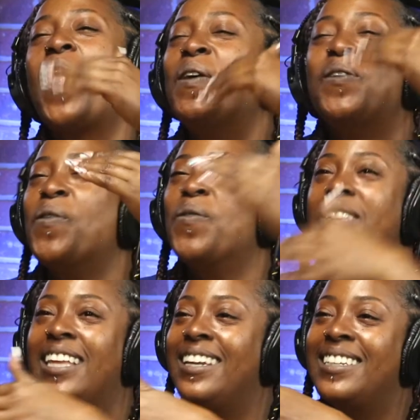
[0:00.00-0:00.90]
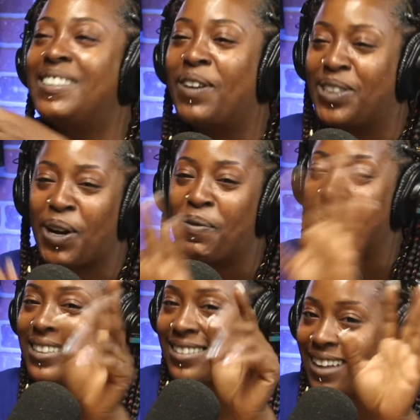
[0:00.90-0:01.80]
don't know what that is about y'all, but
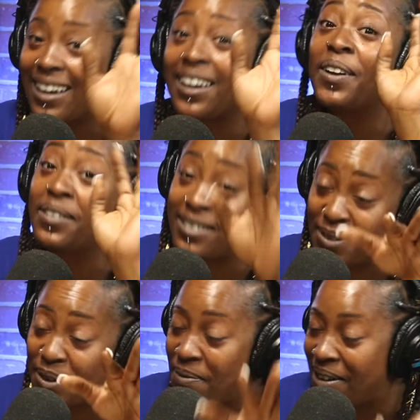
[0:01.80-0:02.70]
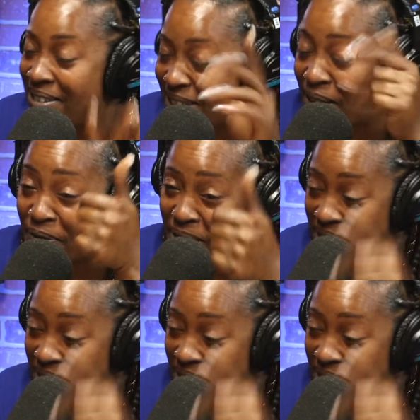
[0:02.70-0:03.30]
it's just like Scorpios we, we, we play,